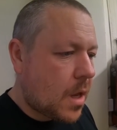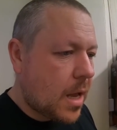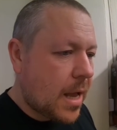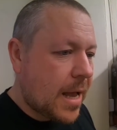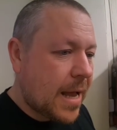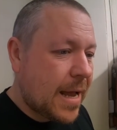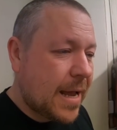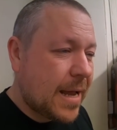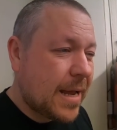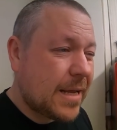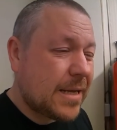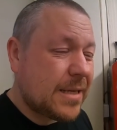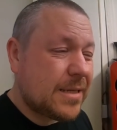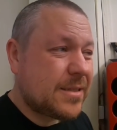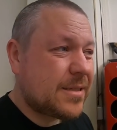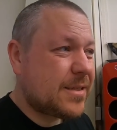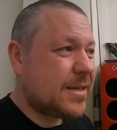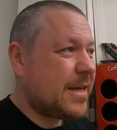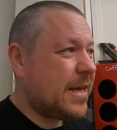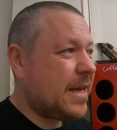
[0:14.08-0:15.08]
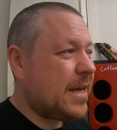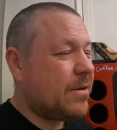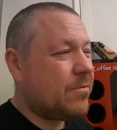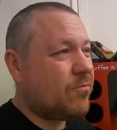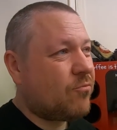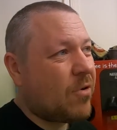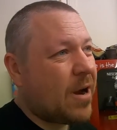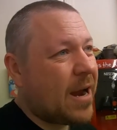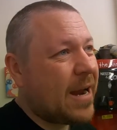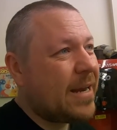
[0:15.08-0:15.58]
And it
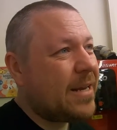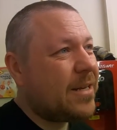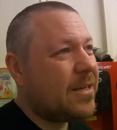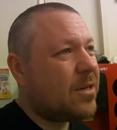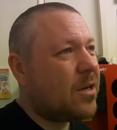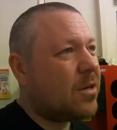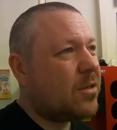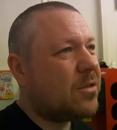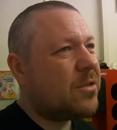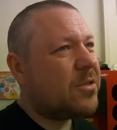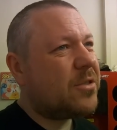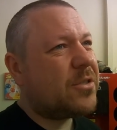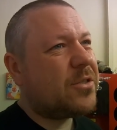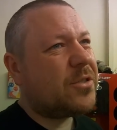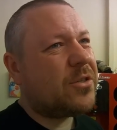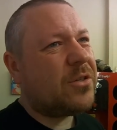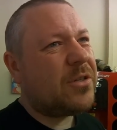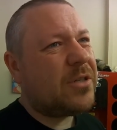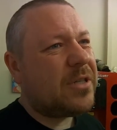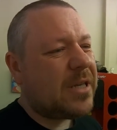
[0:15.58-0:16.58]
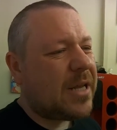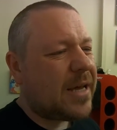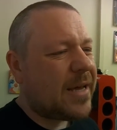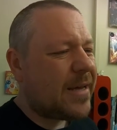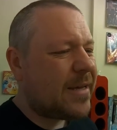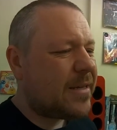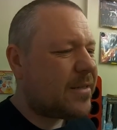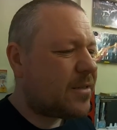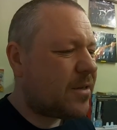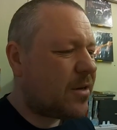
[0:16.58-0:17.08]
rained on
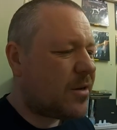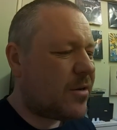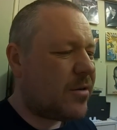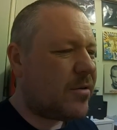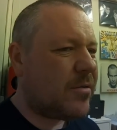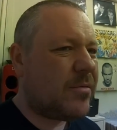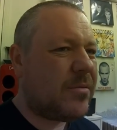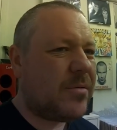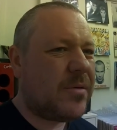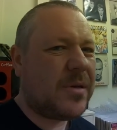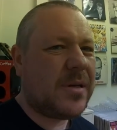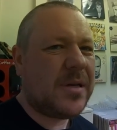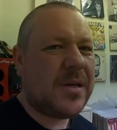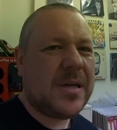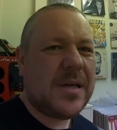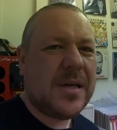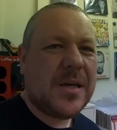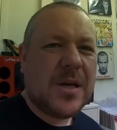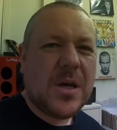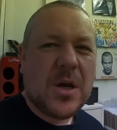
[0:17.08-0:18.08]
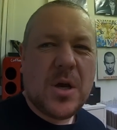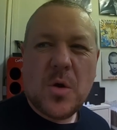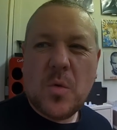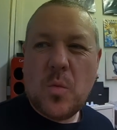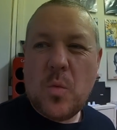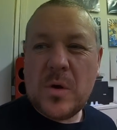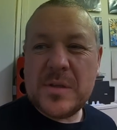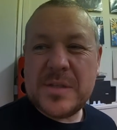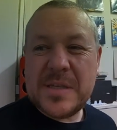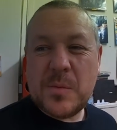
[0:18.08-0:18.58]
Sunday, so
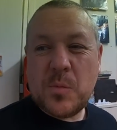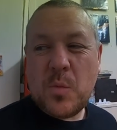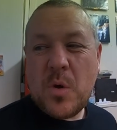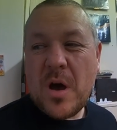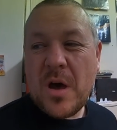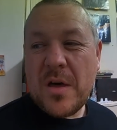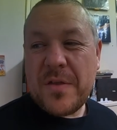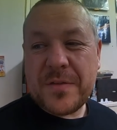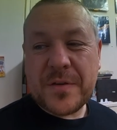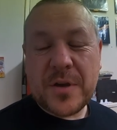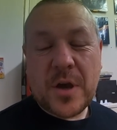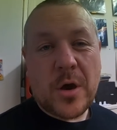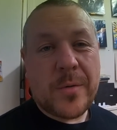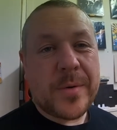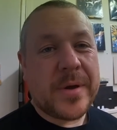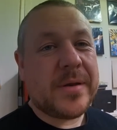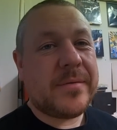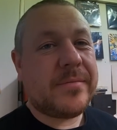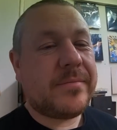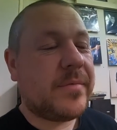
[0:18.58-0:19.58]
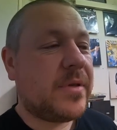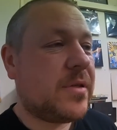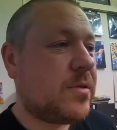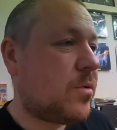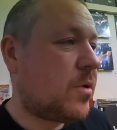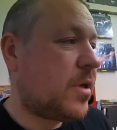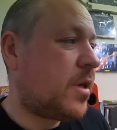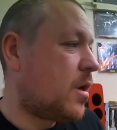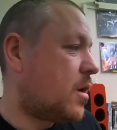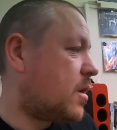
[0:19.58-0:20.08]
was it worth going? That's
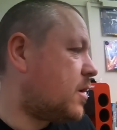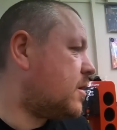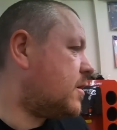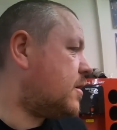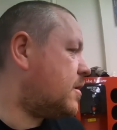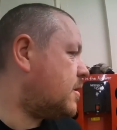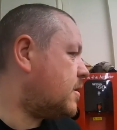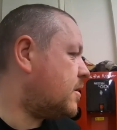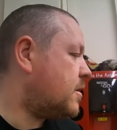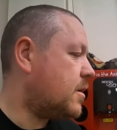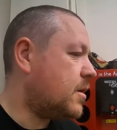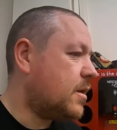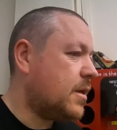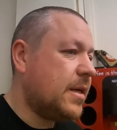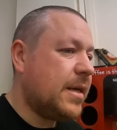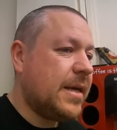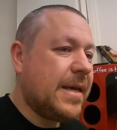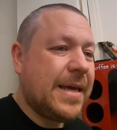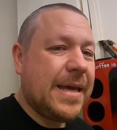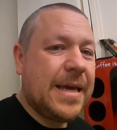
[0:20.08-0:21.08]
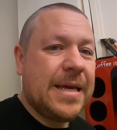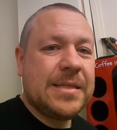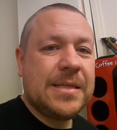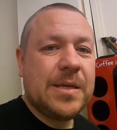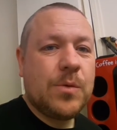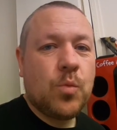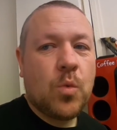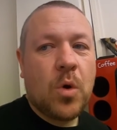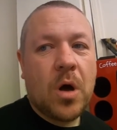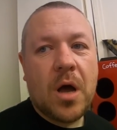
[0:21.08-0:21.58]
what you gotta, is
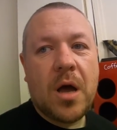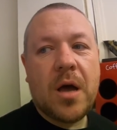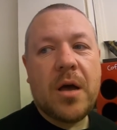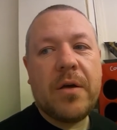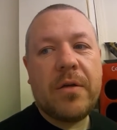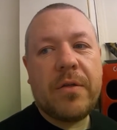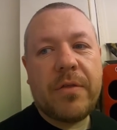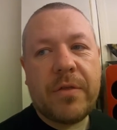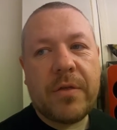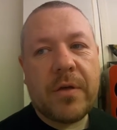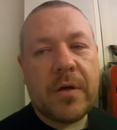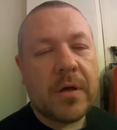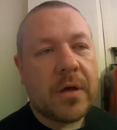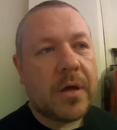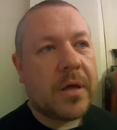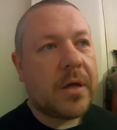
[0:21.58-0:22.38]
it worth